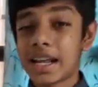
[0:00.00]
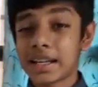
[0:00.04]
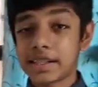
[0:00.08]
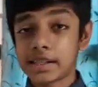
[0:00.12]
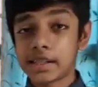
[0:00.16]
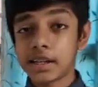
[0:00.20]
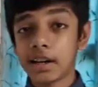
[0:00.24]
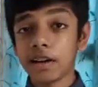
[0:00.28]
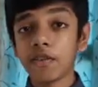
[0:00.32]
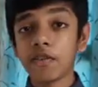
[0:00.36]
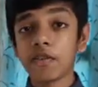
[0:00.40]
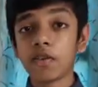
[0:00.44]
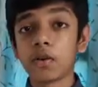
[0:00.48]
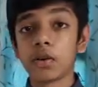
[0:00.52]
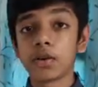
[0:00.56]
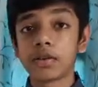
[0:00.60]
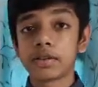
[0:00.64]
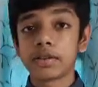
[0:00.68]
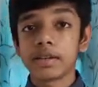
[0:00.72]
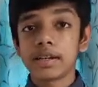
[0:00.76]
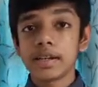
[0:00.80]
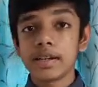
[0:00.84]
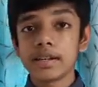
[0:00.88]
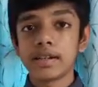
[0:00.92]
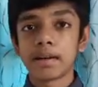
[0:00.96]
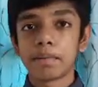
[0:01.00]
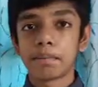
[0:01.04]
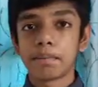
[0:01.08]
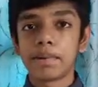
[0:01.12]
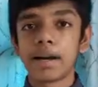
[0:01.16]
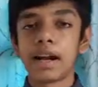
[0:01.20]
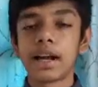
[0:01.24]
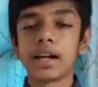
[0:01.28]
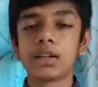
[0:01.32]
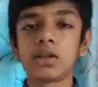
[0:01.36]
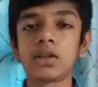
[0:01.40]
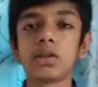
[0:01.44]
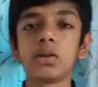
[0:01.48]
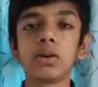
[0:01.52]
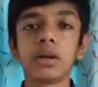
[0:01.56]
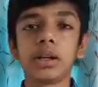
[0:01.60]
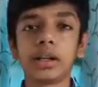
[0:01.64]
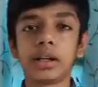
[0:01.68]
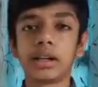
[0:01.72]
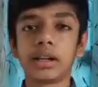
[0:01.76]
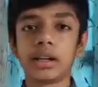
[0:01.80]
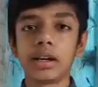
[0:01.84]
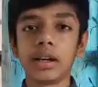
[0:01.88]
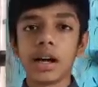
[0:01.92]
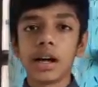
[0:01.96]
external force is applied to it.
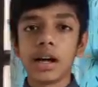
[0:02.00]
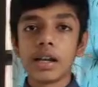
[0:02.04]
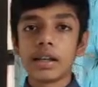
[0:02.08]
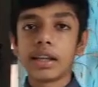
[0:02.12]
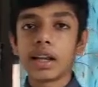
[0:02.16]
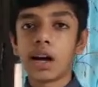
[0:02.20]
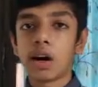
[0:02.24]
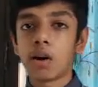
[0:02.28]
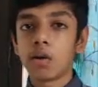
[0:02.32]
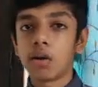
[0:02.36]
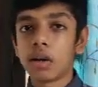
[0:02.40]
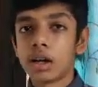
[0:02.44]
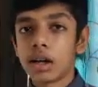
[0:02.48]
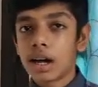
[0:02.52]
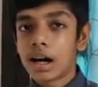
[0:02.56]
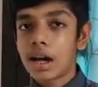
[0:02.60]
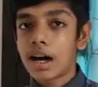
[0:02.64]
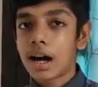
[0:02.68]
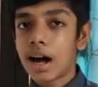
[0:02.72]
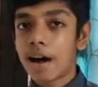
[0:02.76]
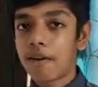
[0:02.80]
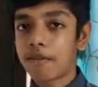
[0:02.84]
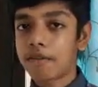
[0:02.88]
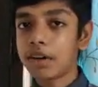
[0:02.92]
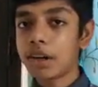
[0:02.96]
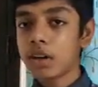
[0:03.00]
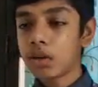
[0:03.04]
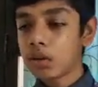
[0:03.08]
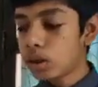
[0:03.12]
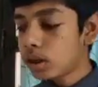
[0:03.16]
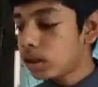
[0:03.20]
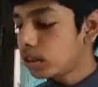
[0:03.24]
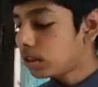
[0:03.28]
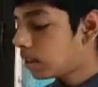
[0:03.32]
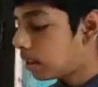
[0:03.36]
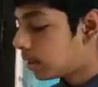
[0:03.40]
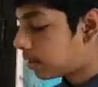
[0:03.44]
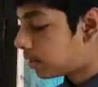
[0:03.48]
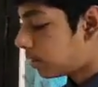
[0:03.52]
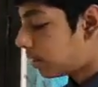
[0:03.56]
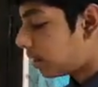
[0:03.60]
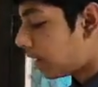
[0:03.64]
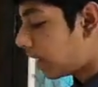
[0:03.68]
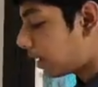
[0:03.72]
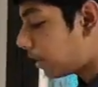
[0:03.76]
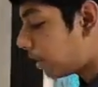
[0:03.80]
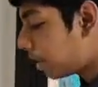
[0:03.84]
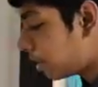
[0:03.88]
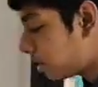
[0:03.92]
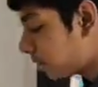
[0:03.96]
Now, after knowing this,
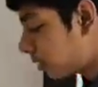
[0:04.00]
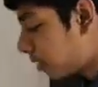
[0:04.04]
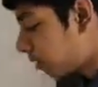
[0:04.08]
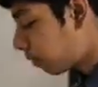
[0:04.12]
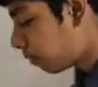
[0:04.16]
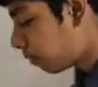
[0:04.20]
let us